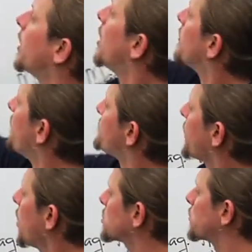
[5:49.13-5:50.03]
the
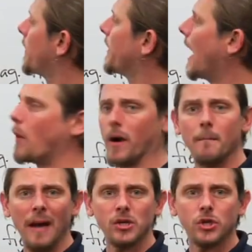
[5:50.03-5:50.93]
first one that I want to
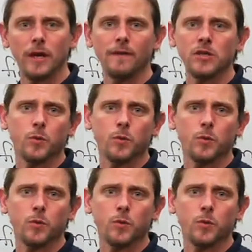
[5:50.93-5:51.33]
mention, and this